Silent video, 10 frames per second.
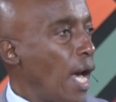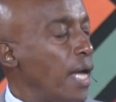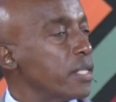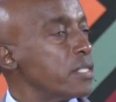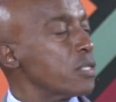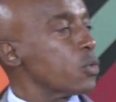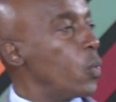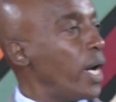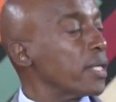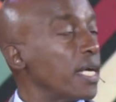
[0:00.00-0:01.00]
And this is
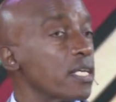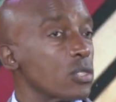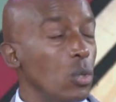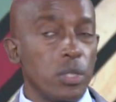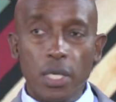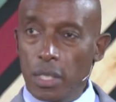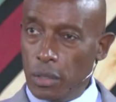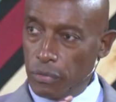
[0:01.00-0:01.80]
work that is good